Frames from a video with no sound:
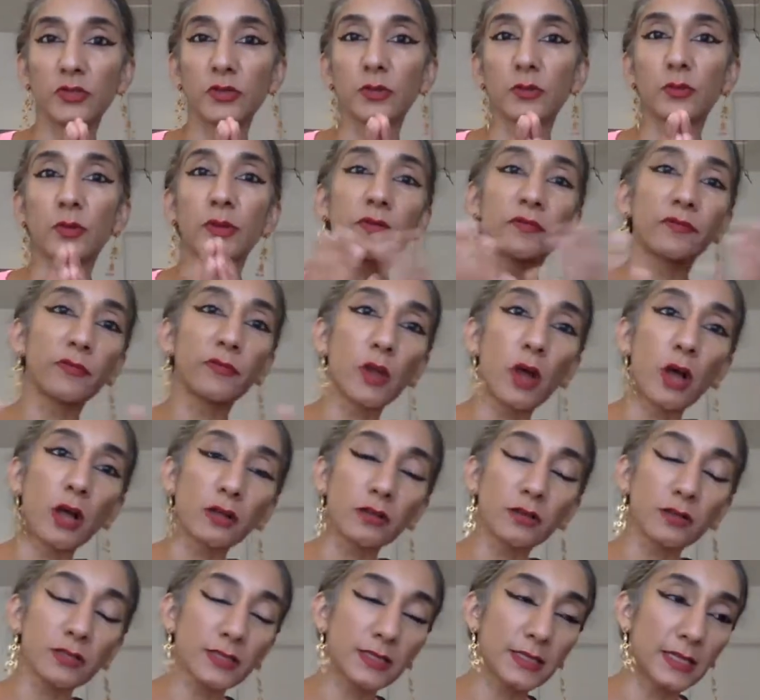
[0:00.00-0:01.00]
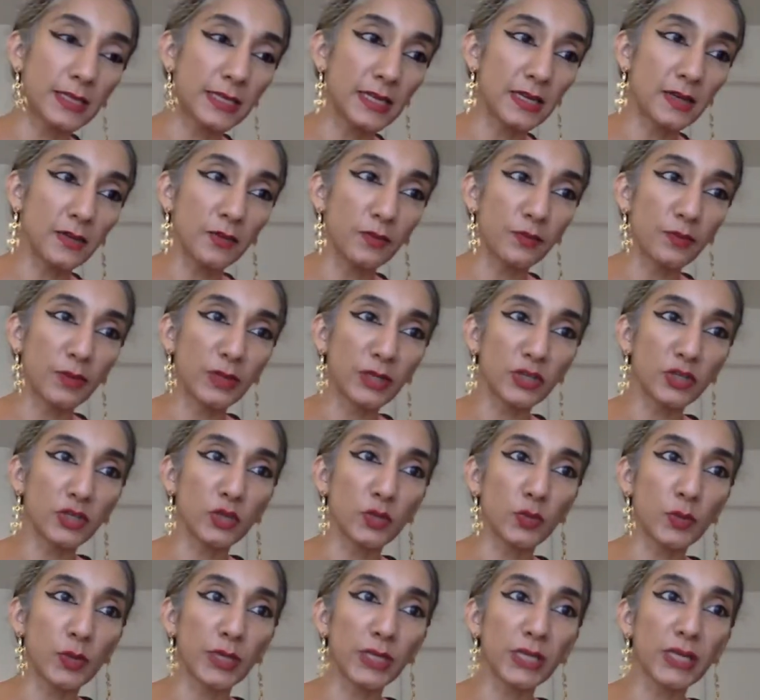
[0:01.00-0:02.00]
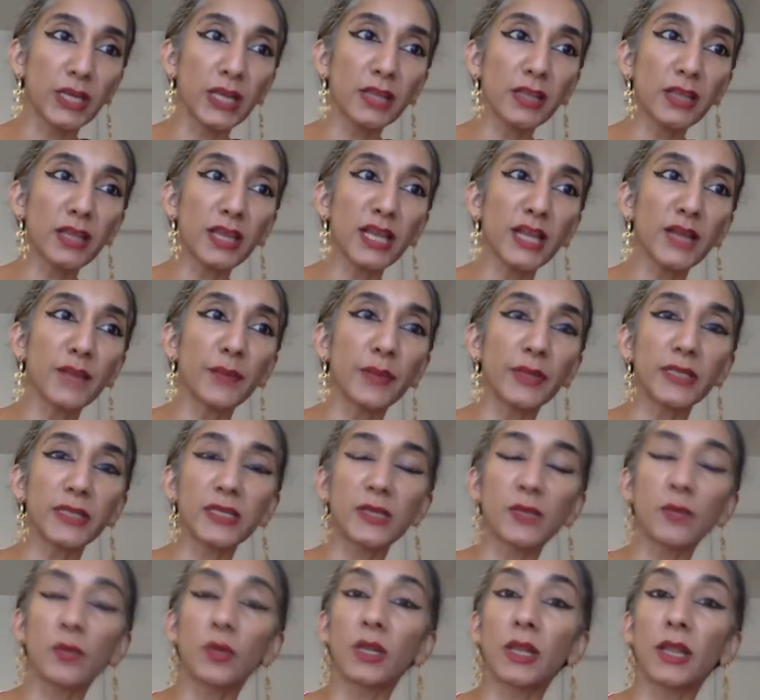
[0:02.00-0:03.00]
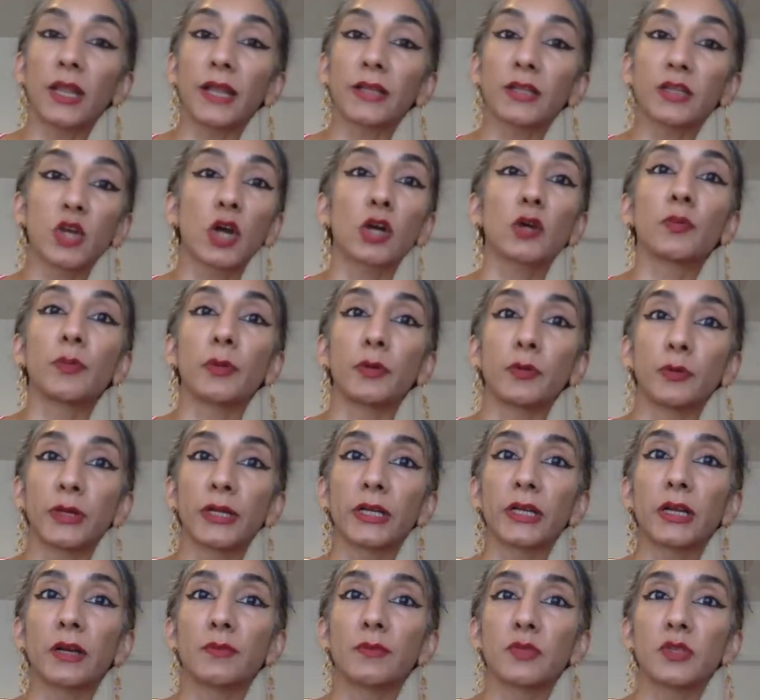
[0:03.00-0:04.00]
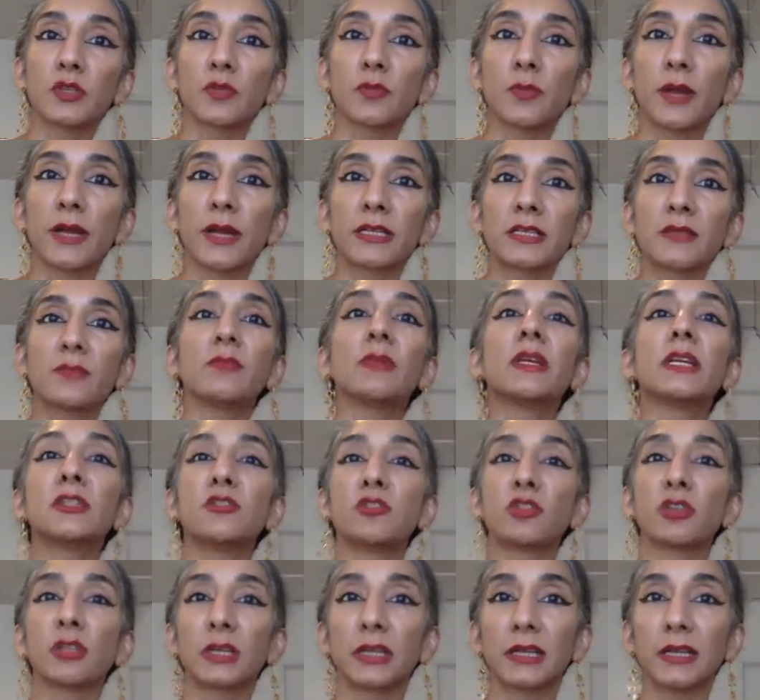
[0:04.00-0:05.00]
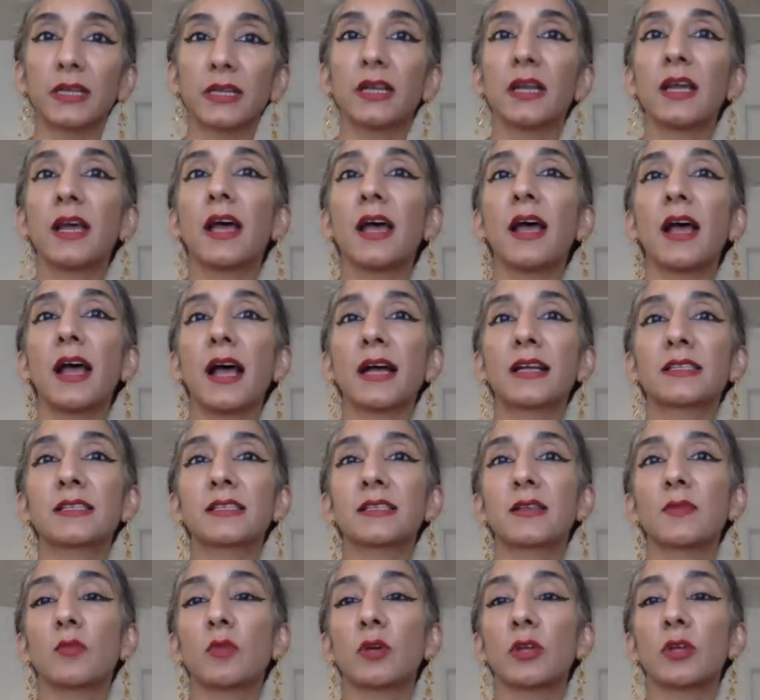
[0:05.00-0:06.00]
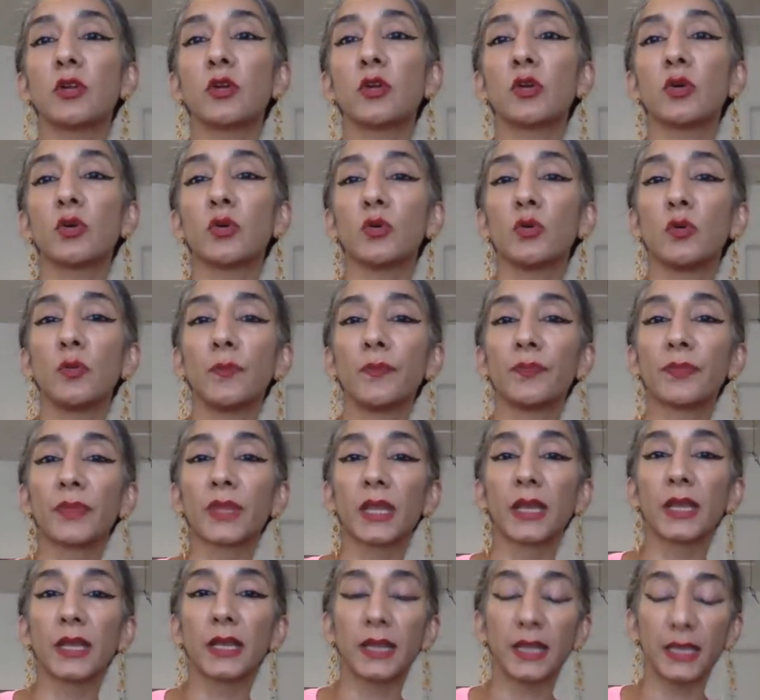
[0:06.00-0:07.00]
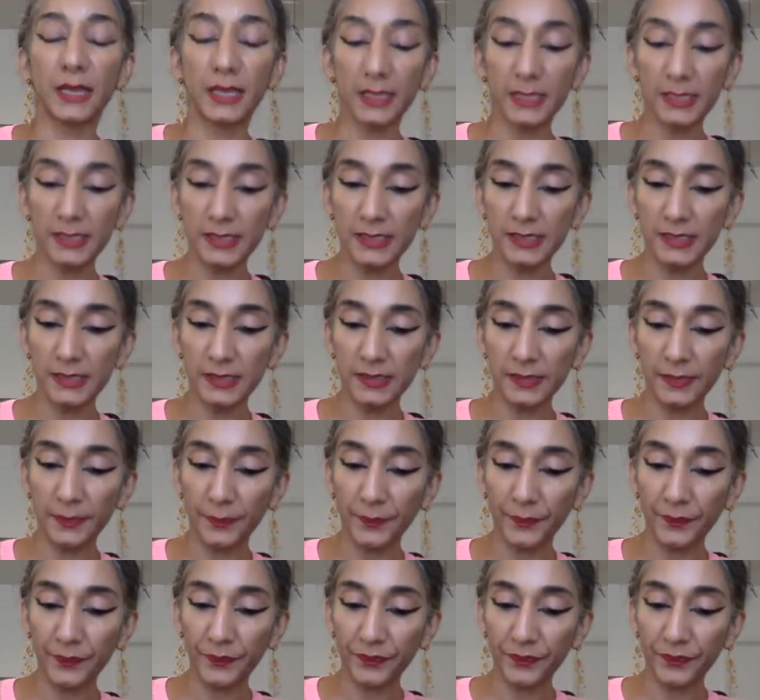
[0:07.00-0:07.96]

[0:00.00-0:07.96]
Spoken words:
So we've not studied much to about nothing, but someone like Dogberry comes to mind immediately as someone who is